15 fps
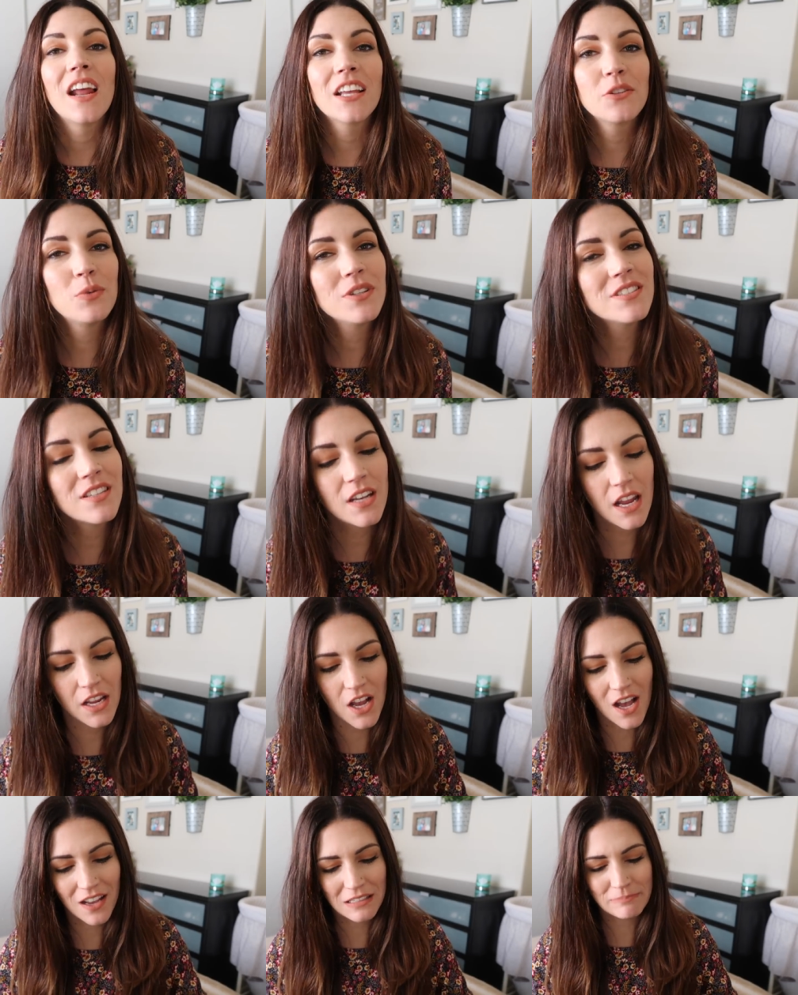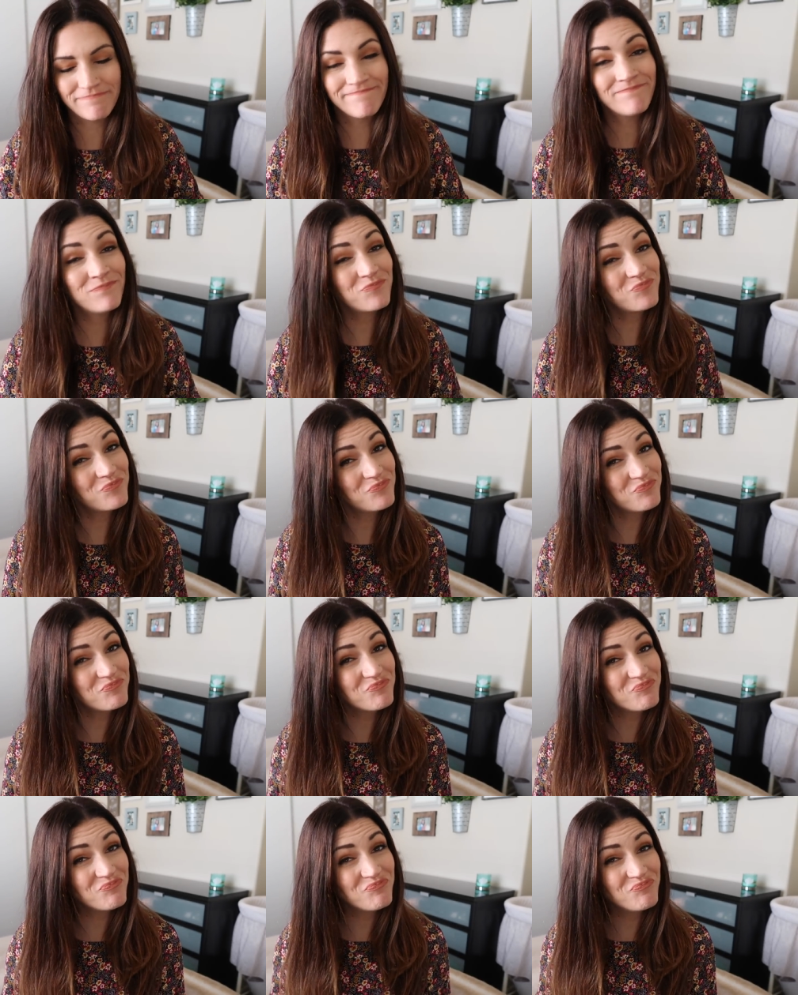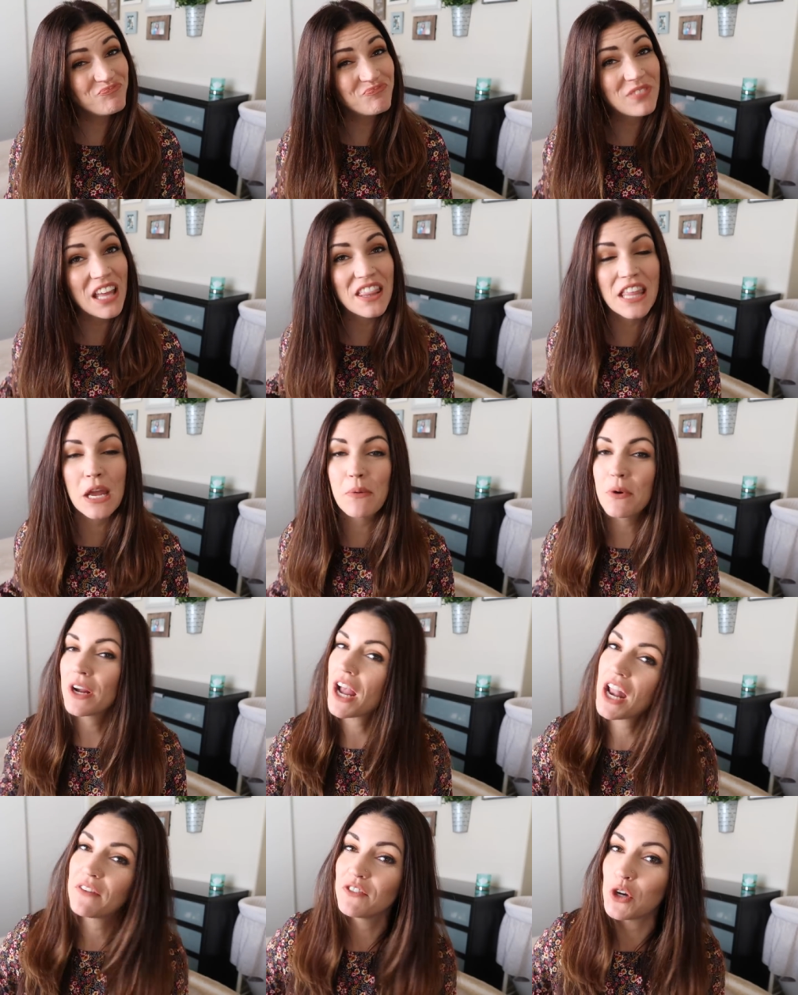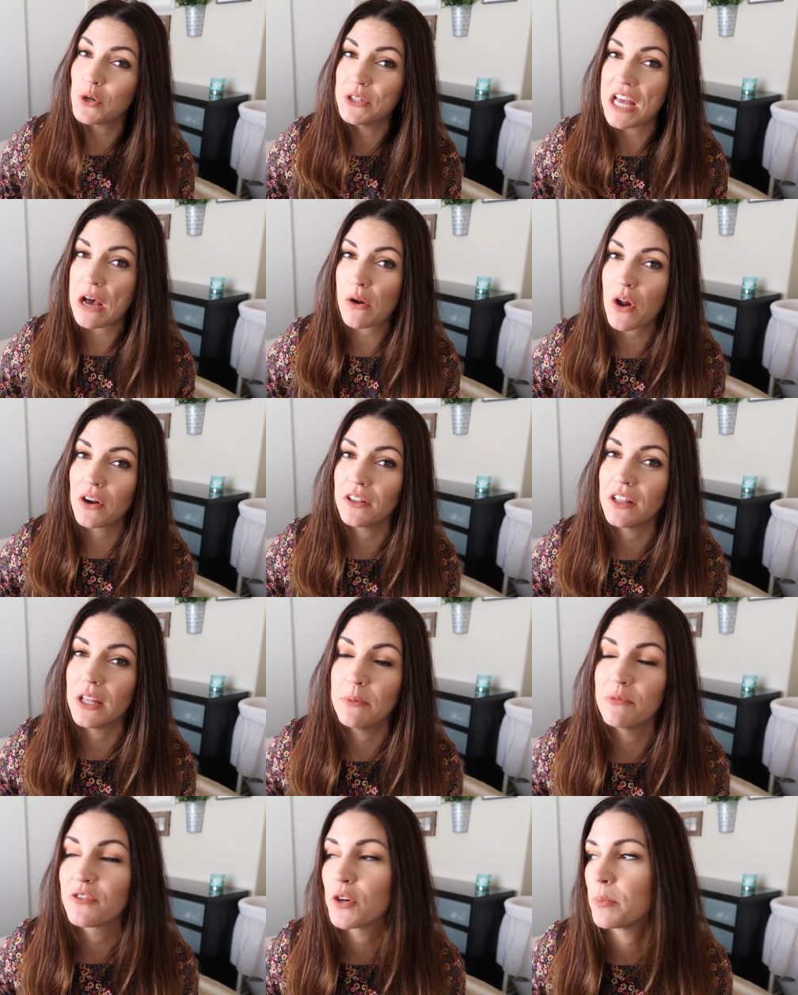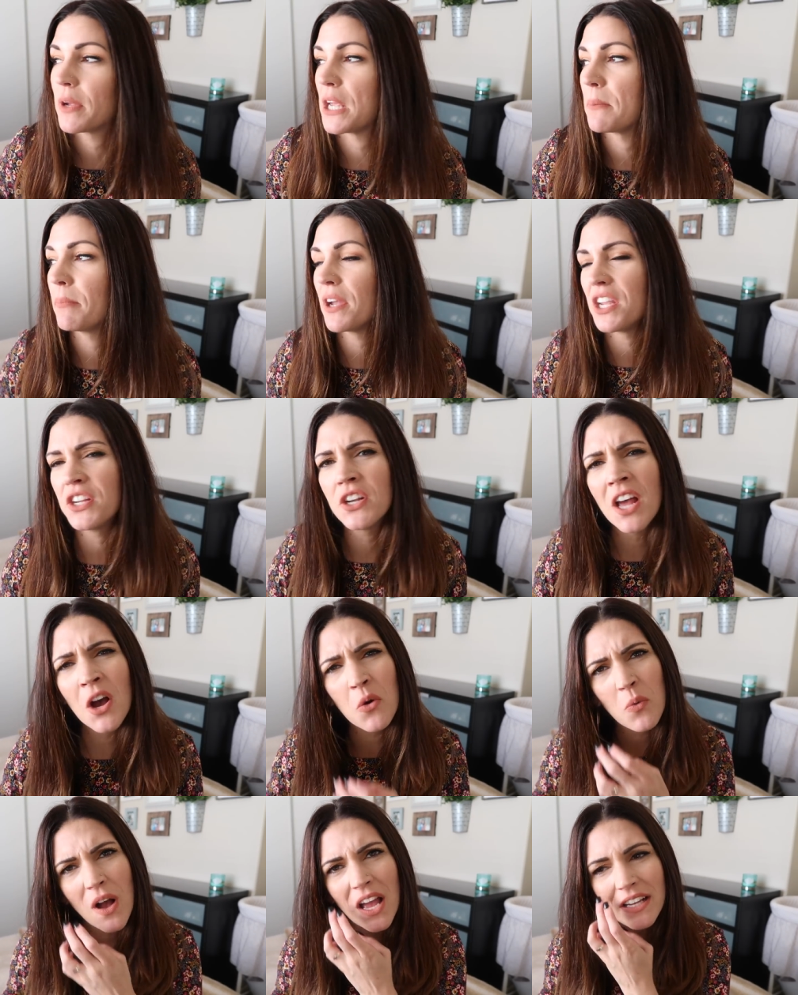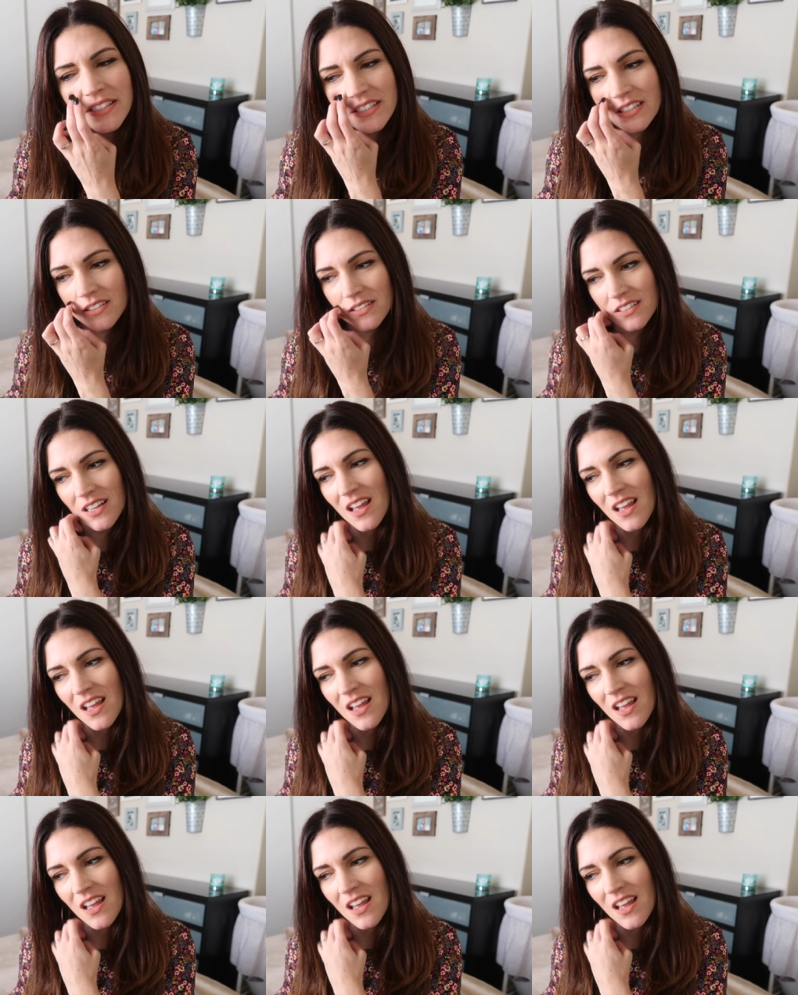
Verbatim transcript: The next ones that I got, they were kind of going out on a limb for me. But you know what?